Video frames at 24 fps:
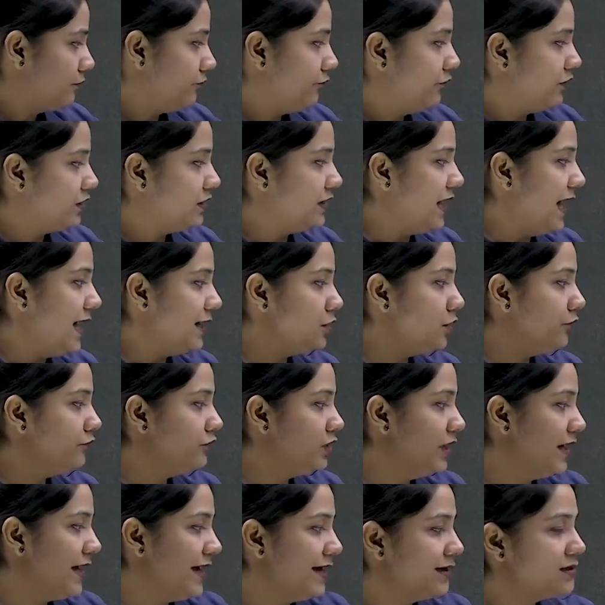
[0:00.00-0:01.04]
with that of
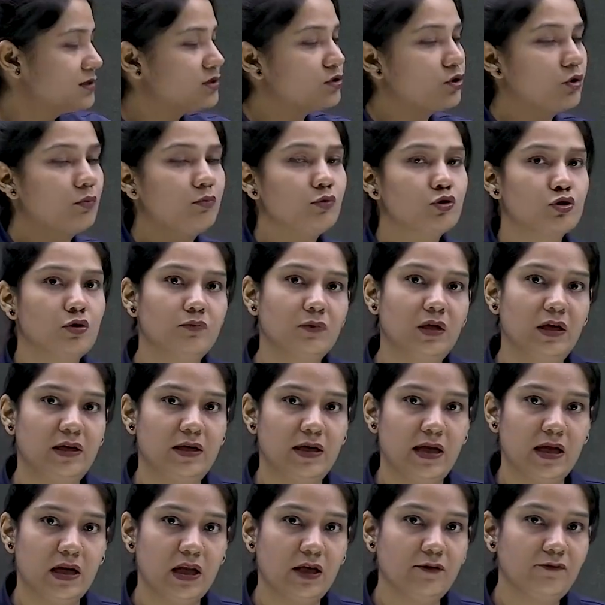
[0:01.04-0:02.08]
the X chromosome
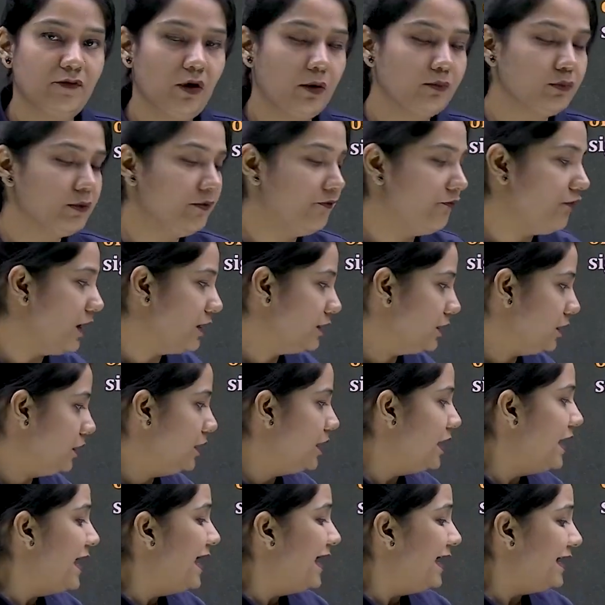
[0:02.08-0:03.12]
containing from the father.
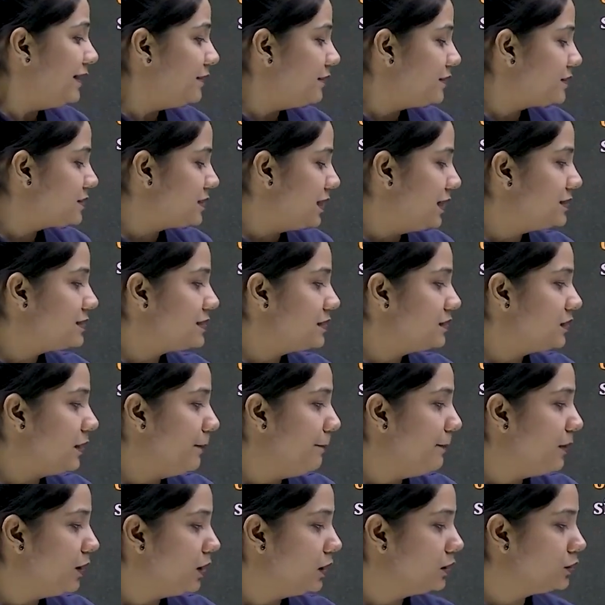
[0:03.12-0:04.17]
It results in the
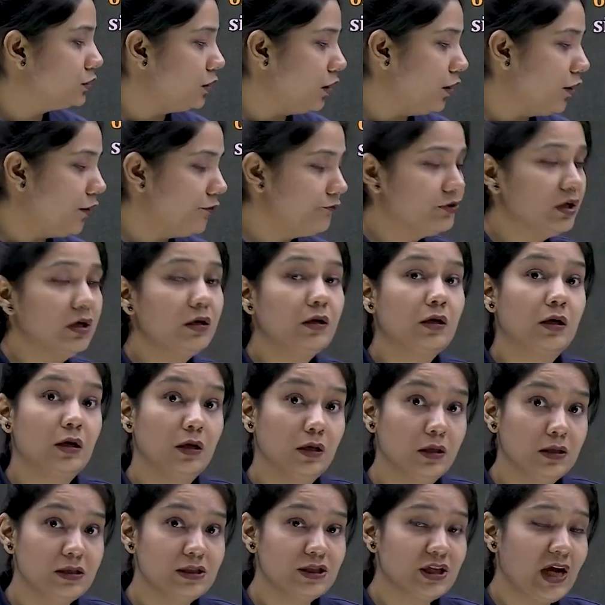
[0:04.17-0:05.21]
birth of the
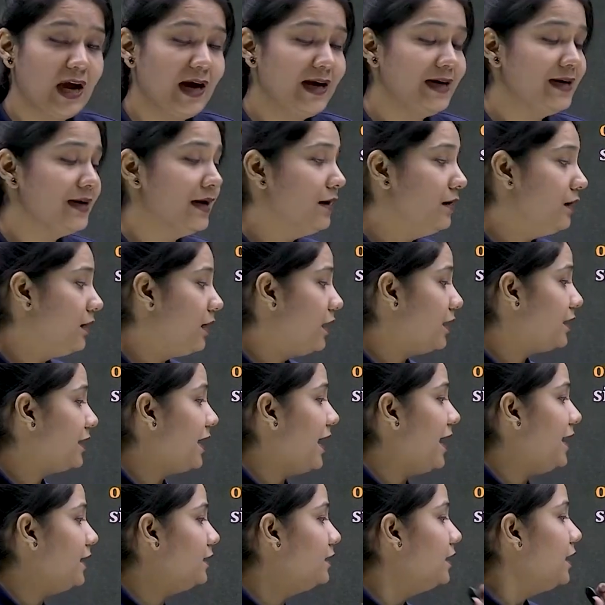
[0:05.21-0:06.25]
girl child
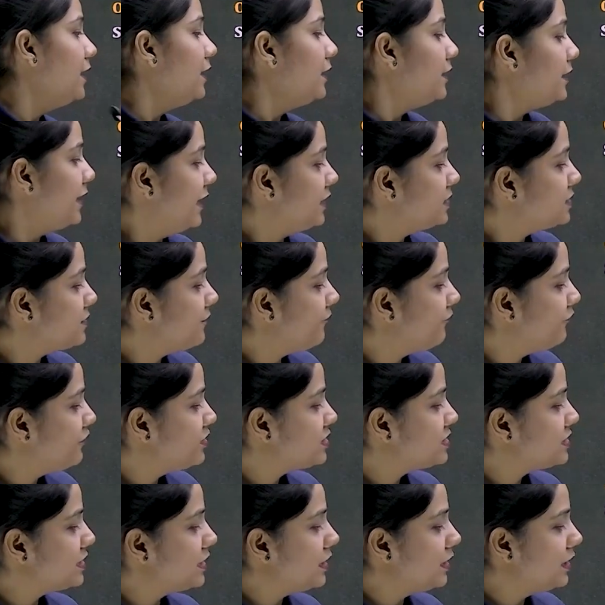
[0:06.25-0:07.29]
again. Next, if we
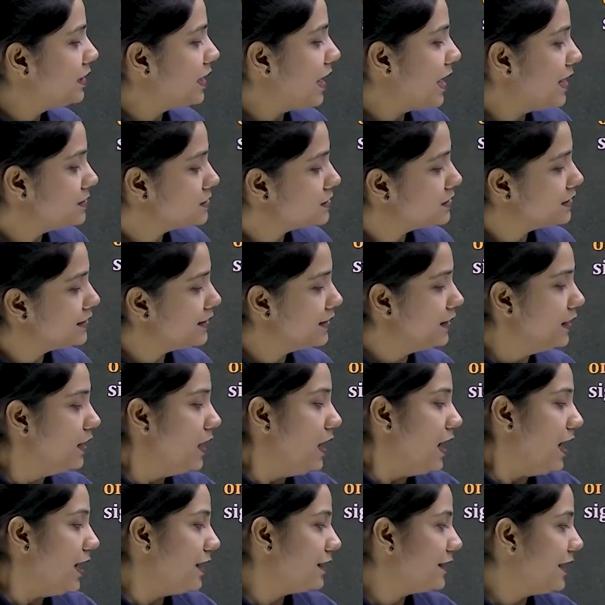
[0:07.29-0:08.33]
see lastly,
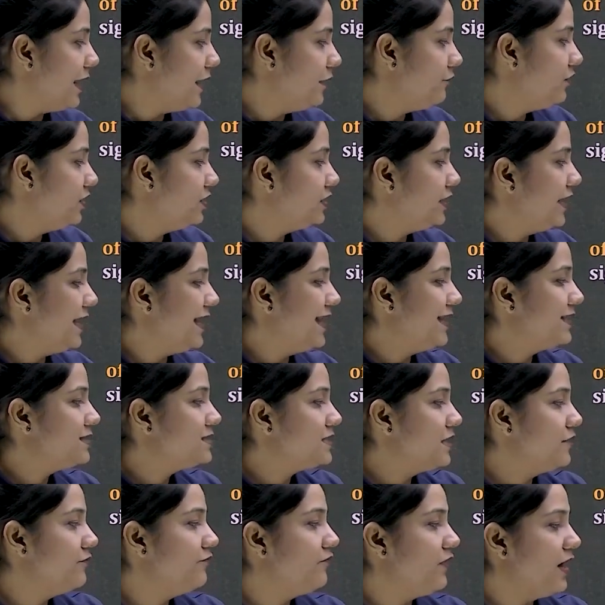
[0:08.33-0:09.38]
again when the X
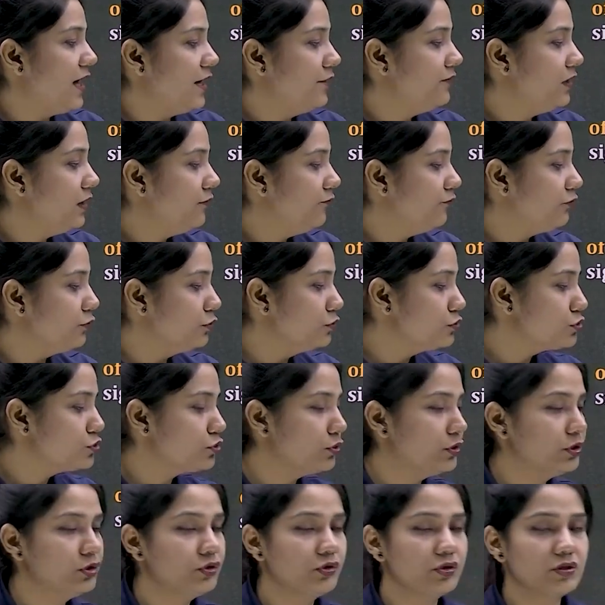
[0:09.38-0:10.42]
and Y will fuse, so
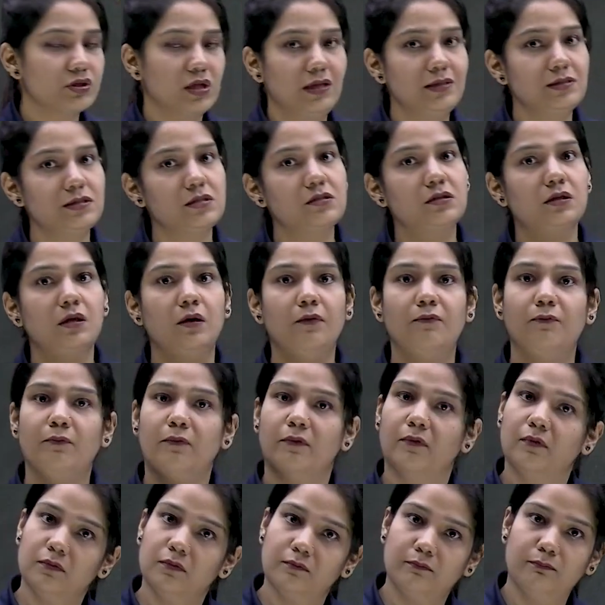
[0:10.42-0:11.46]
it results in the
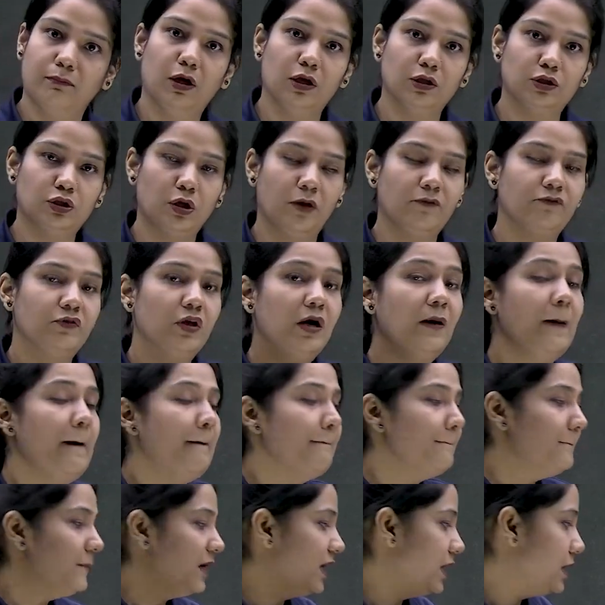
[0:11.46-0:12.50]
birth of the
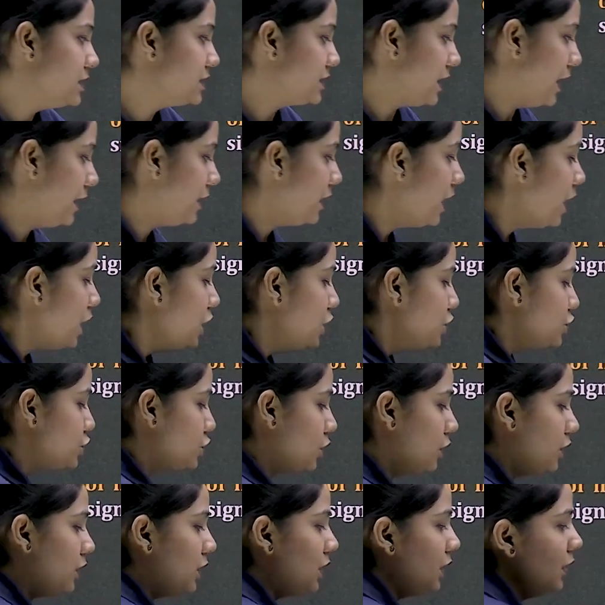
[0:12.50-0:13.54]
male child.
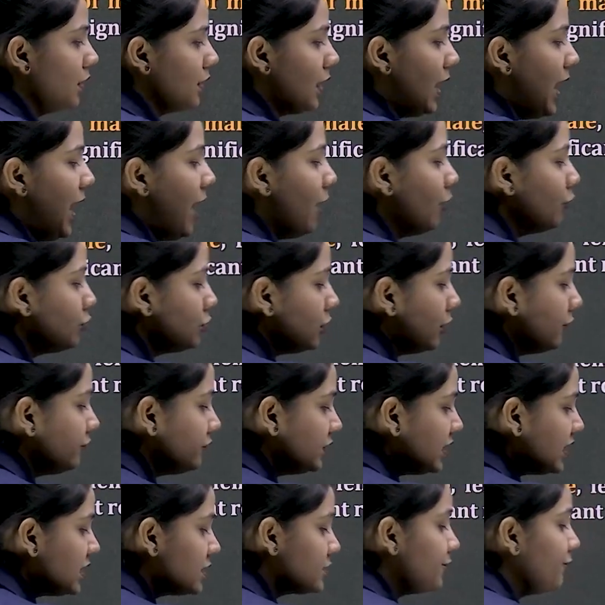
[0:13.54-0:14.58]
So here, out of
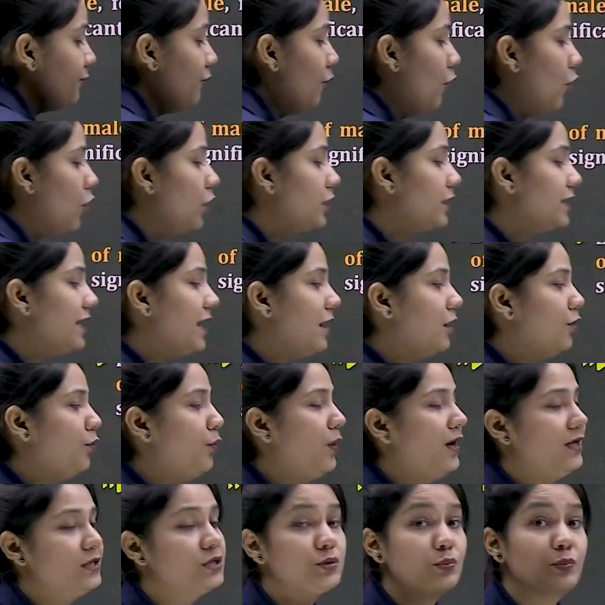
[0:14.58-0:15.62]
these four young
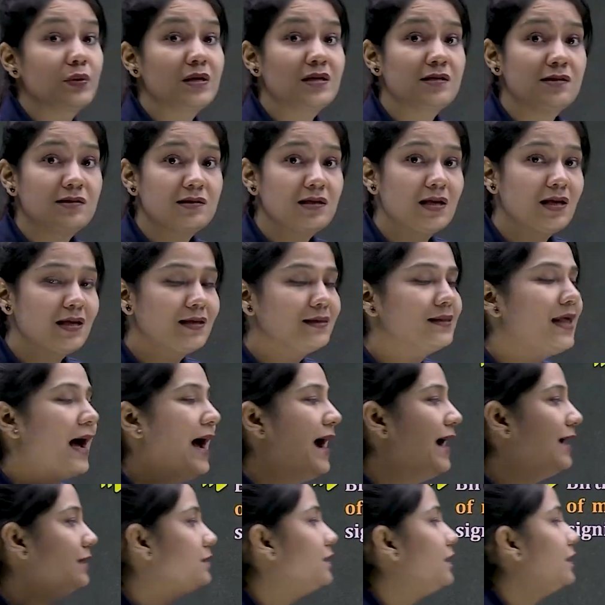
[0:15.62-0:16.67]
ones, we see
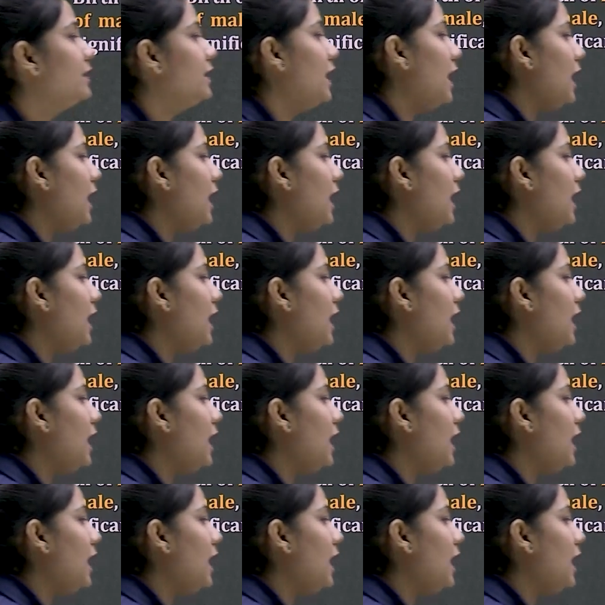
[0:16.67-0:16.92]
that there